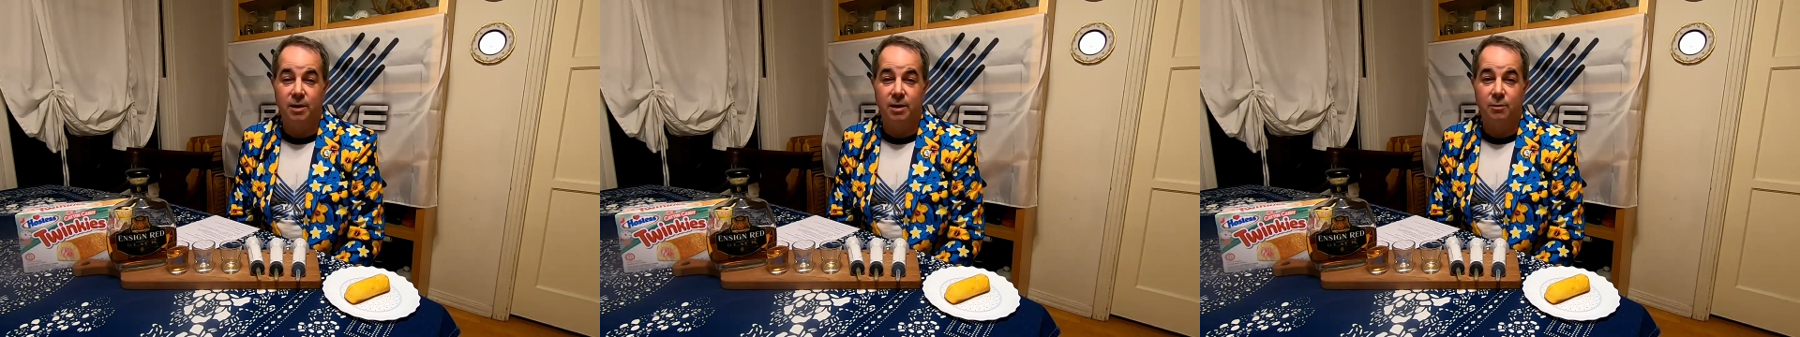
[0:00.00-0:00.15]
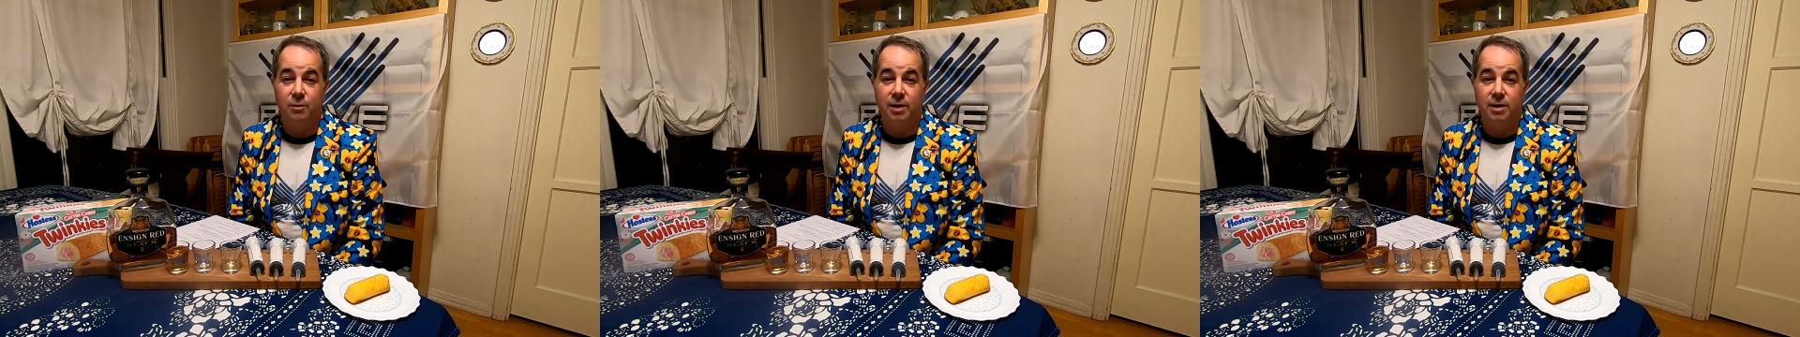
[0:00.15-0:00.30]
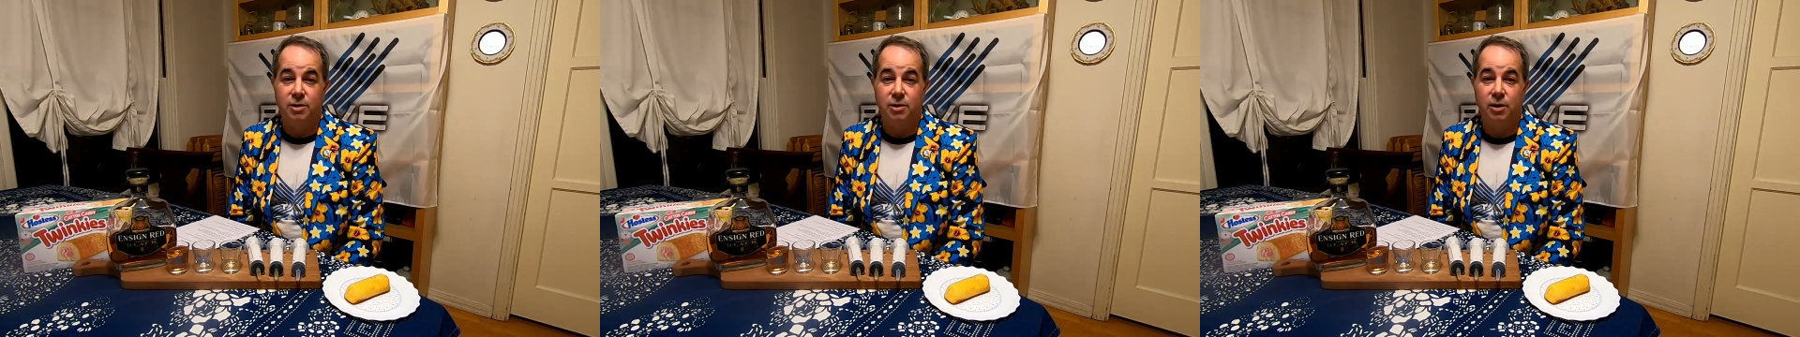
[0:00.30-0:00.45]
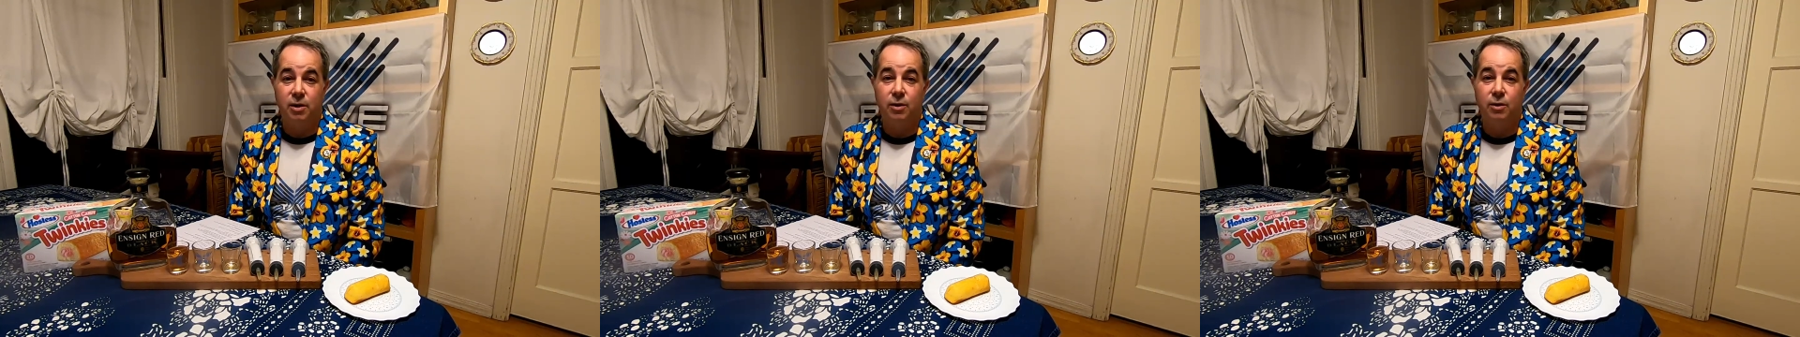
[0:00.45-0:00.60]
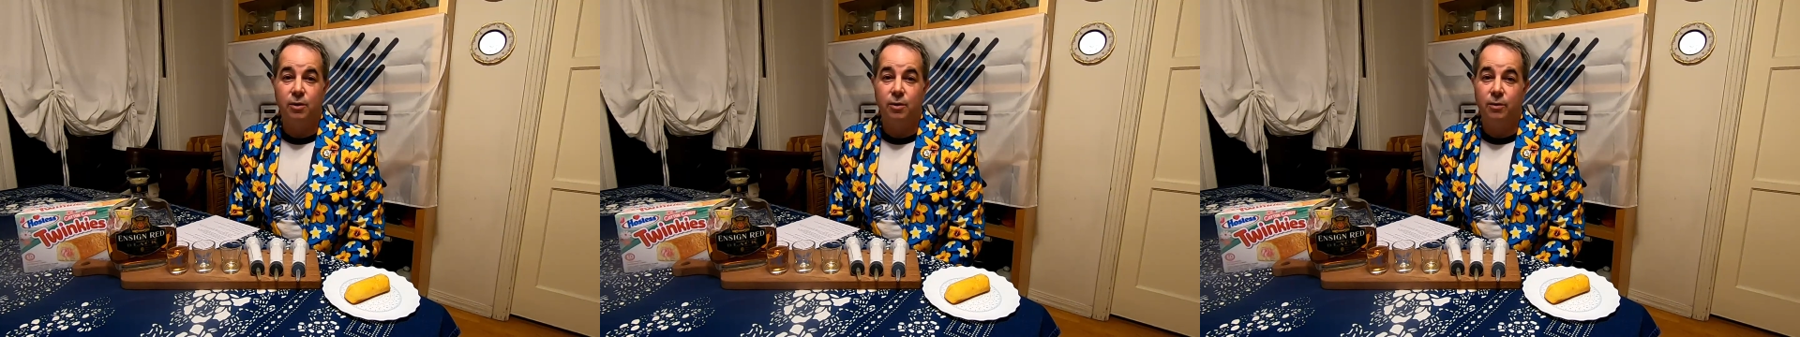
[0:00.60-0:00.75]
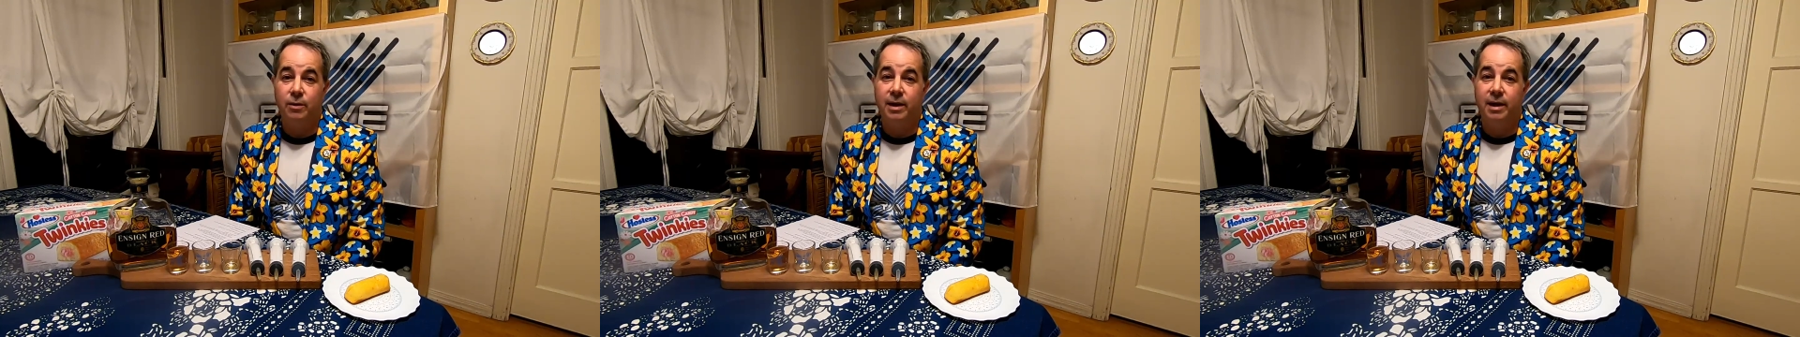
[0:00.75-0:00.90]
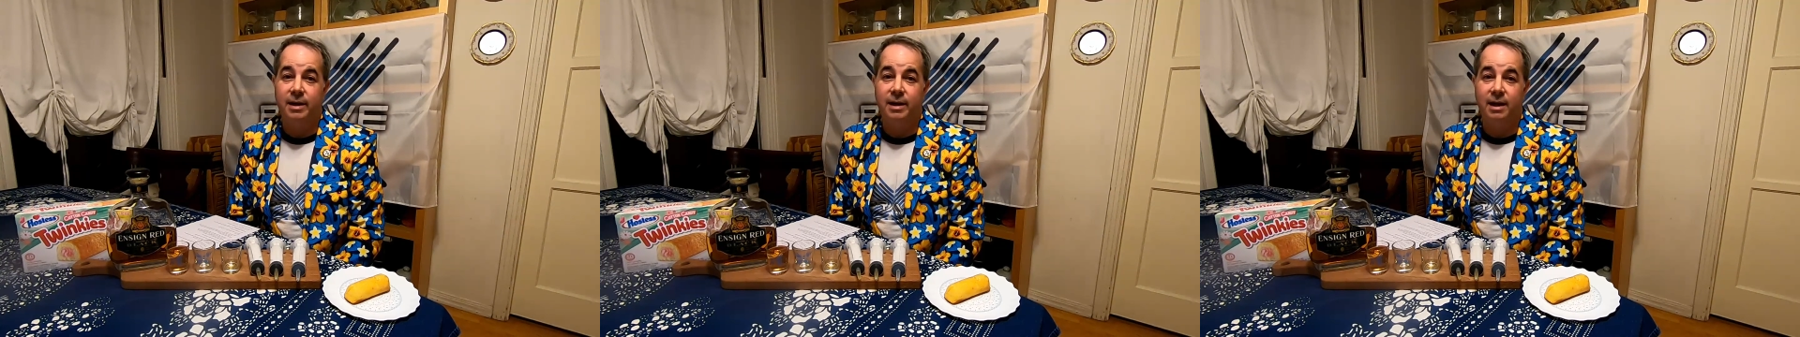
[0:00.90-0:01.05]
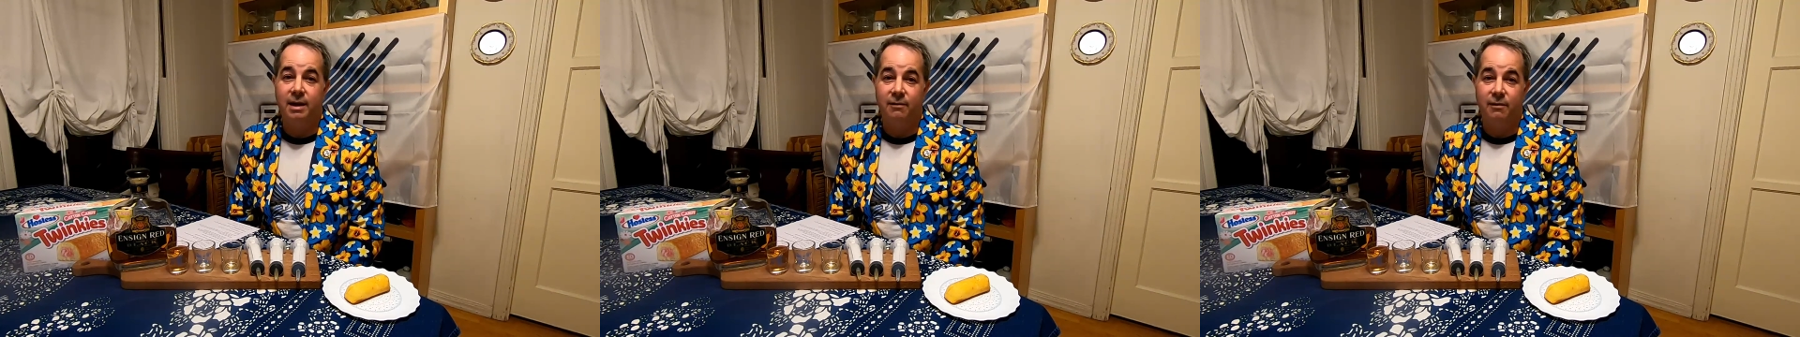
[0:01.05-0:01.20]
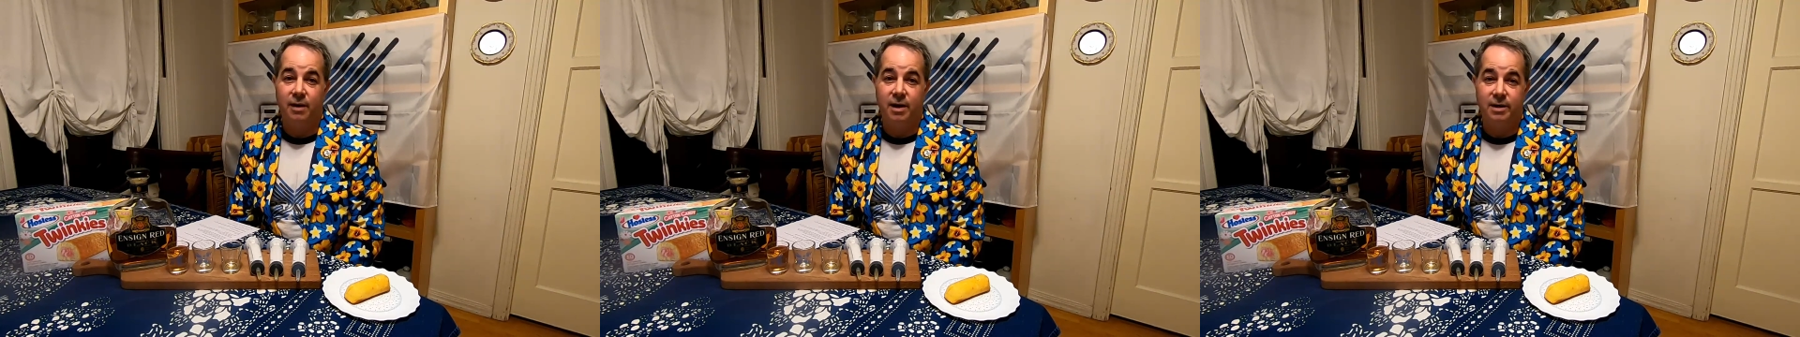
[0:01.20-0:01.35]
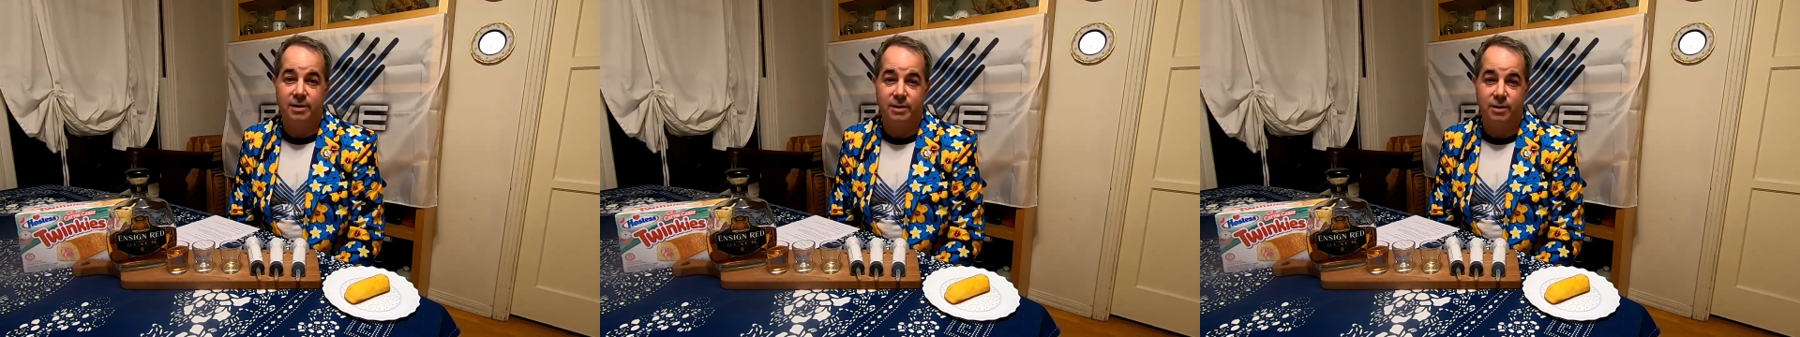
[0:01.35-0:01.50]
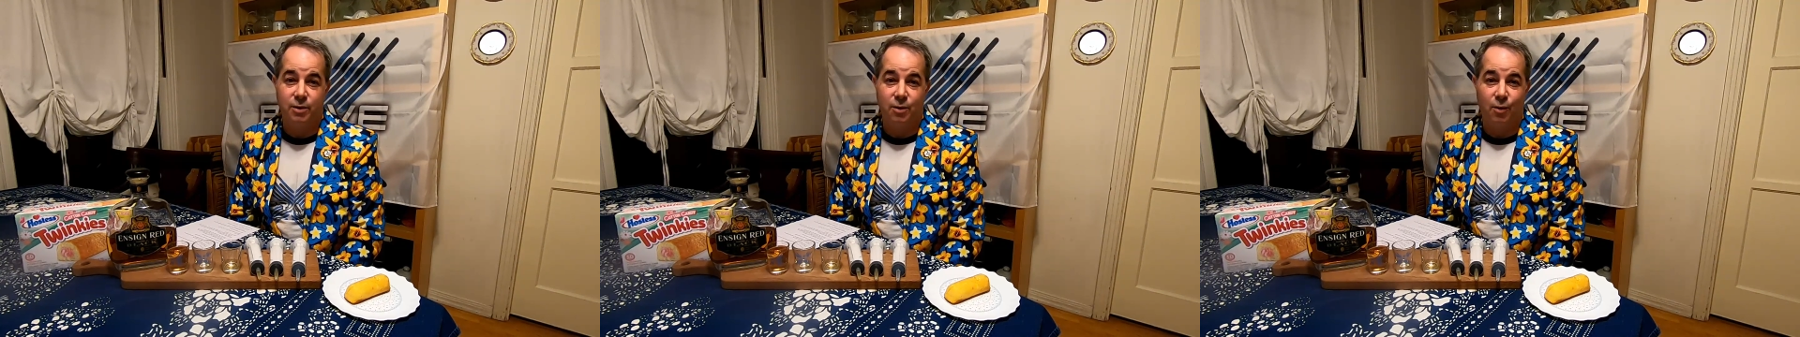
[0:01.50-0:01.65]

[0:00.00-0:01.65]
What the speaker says: in which you can give us